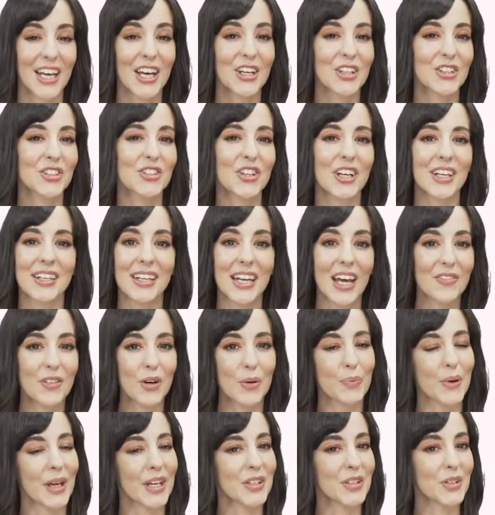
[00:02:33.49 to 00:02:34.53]
She'd never
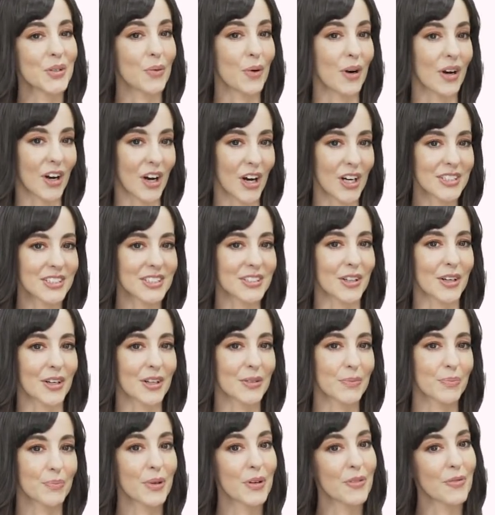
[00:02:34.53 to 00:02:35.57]
been to a concert
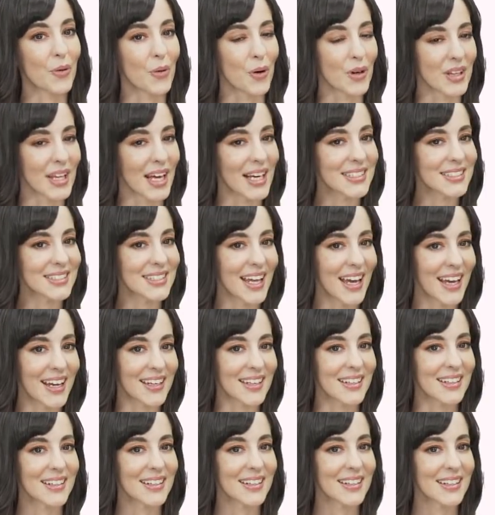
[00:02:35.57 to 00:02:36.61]
before last
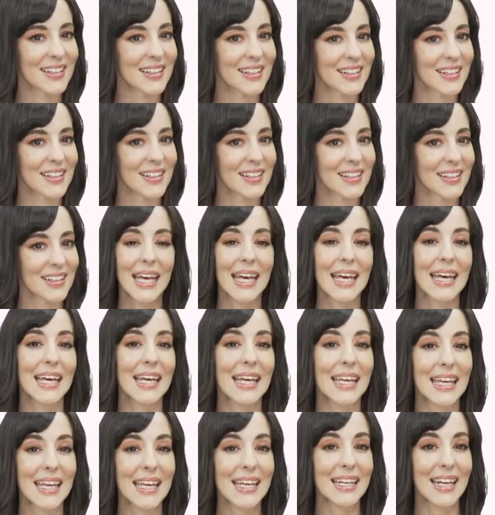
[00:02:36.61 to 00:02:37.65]
night.
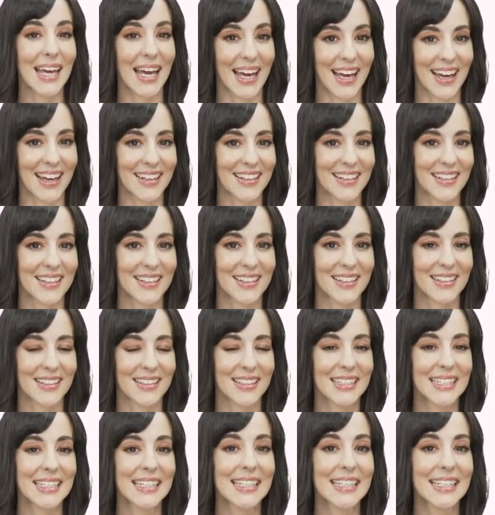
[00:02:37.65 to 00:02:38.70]
It had.
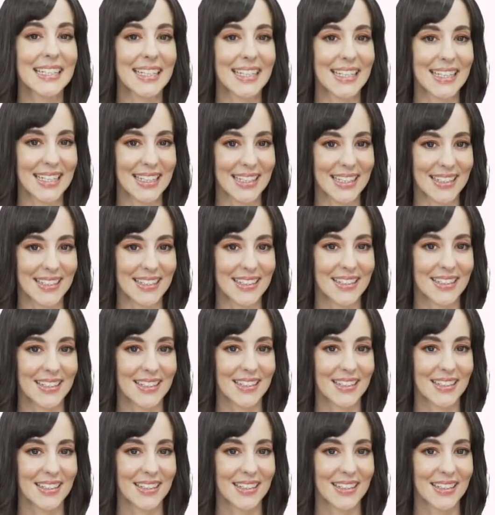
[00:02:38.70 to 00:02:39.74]
It'd.
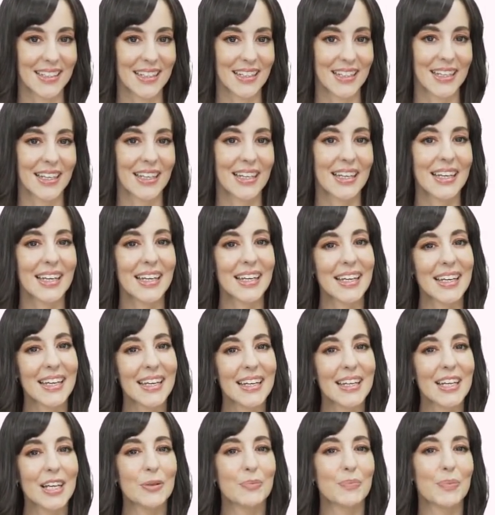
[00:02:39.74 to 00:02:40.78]

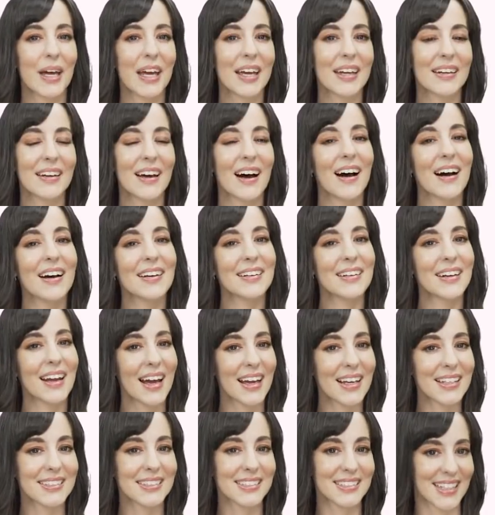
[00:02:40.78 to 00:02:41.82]
It had been a
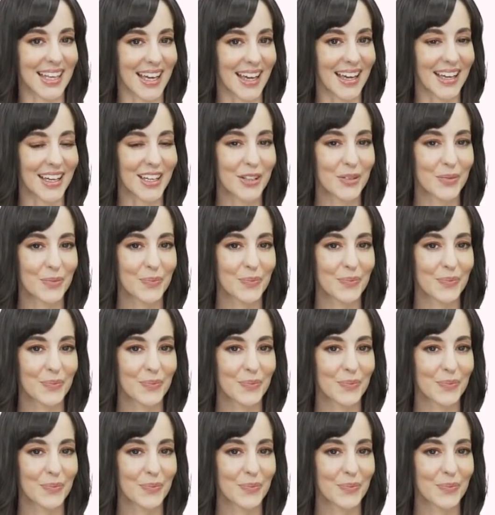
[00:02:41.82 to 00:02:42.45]
nice day.